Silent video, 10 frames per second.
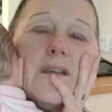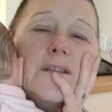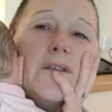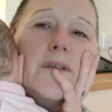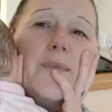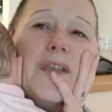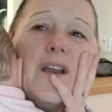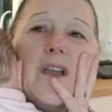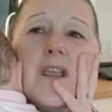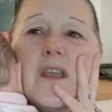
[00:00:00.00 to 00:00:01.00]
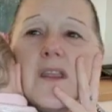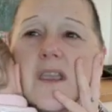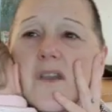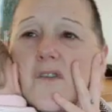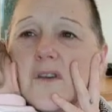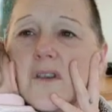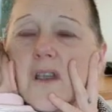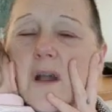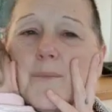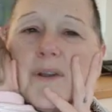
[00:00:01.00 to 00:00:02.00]
been like the odd
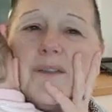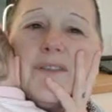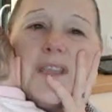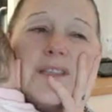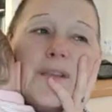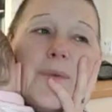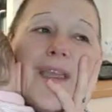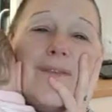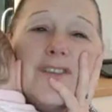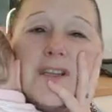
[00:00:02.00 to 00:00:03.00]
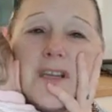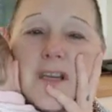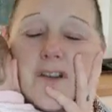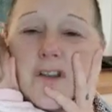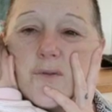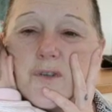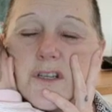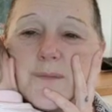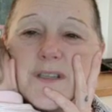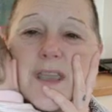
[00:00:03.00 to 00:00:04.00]
couple of years that we haven't done it in our whole
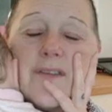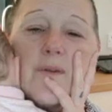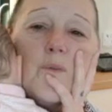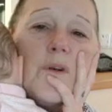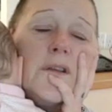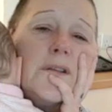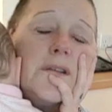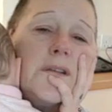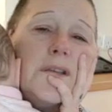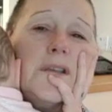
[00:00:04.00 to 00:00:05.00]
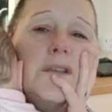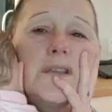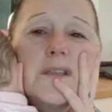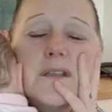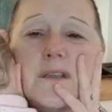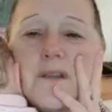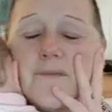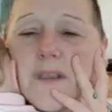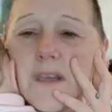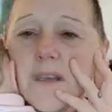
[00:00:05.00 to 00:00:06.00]
time together. One is, I
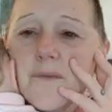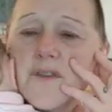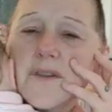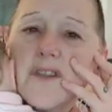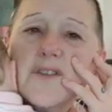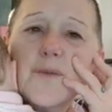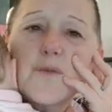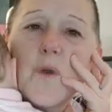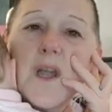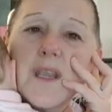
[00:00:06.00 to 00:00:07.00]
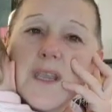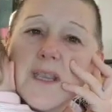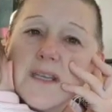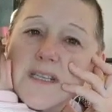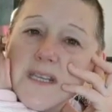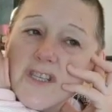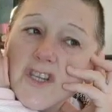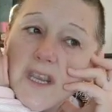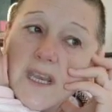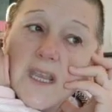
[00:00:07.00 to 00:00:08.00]
think it was because I was working,
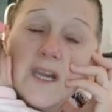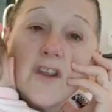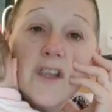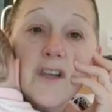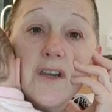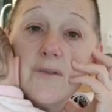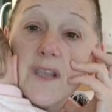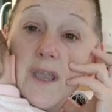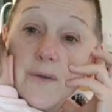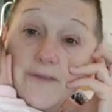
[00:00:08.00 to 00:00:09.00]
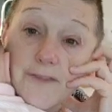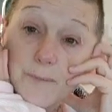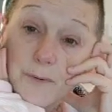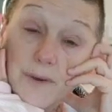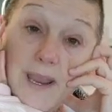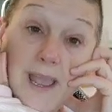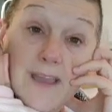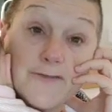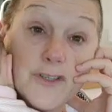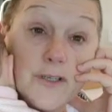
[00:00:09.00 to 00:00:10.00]
teaching, and I could only go in February
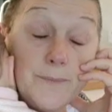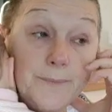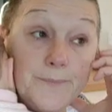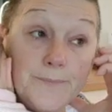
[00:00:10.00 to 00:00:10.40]
half term.